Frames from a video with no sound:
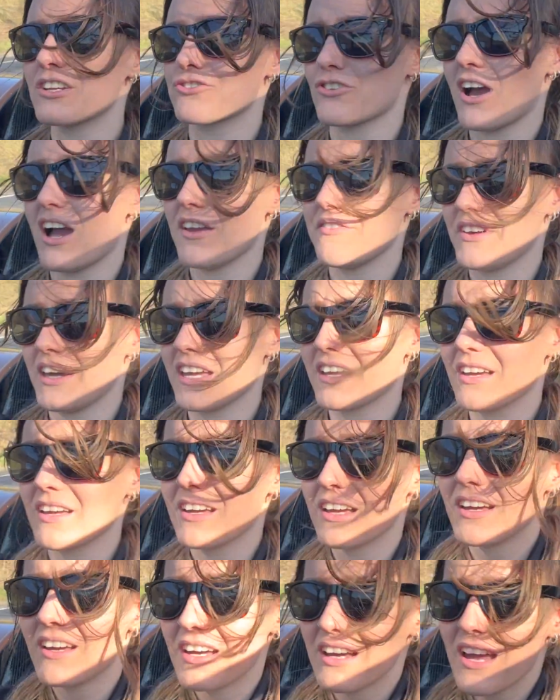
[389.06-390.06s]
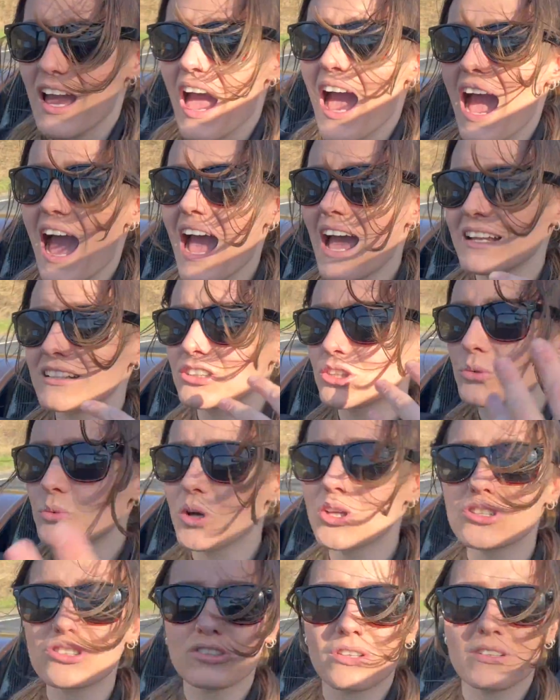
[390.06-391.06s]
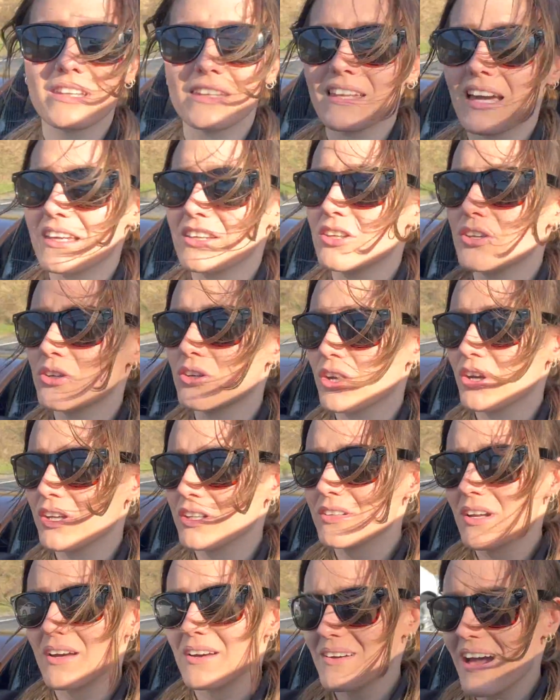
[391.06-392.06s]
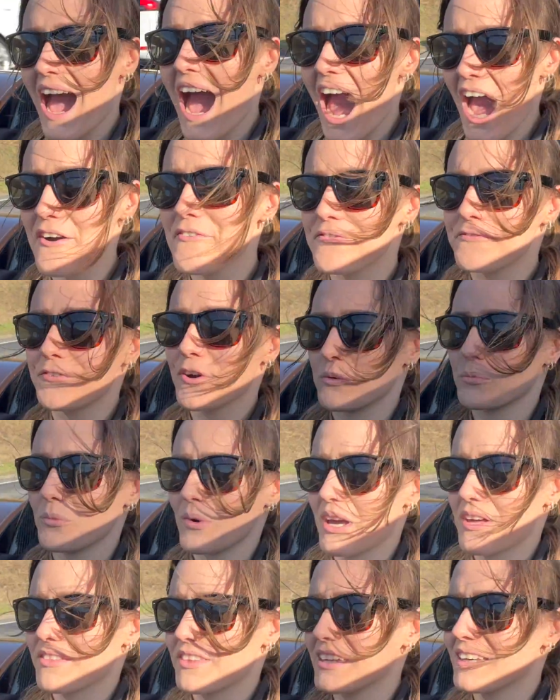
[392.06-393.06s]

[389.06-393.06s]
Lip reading: driving and you want something that you can have fun with.